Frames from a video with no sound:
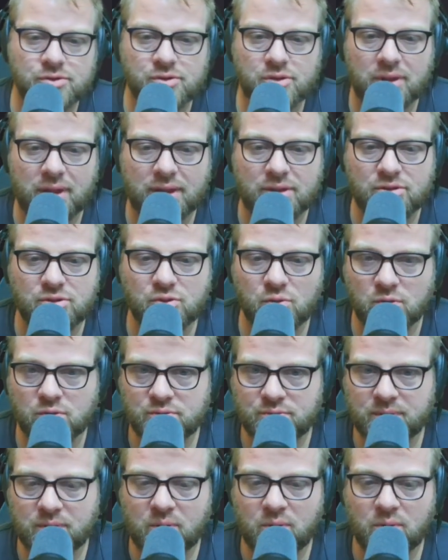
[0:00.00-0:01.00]
So like
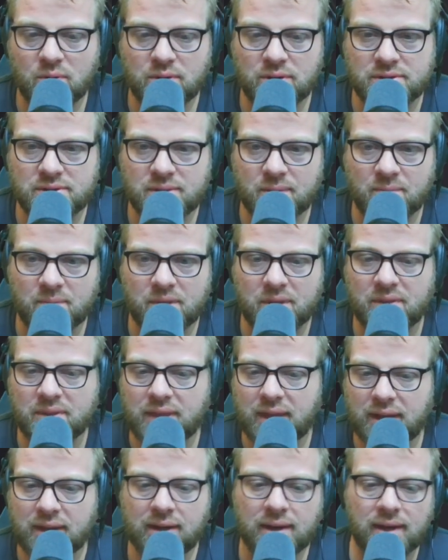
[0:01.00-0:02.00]
source record is something
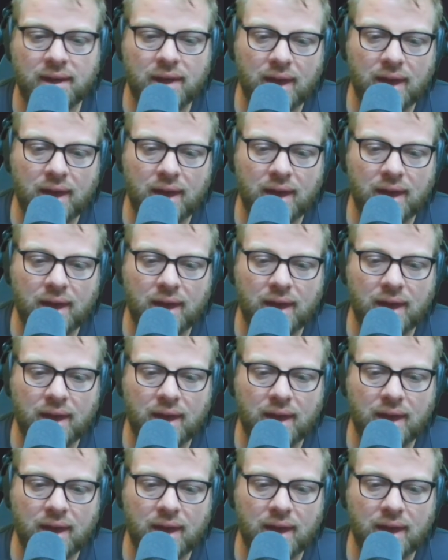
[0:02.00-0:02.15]
that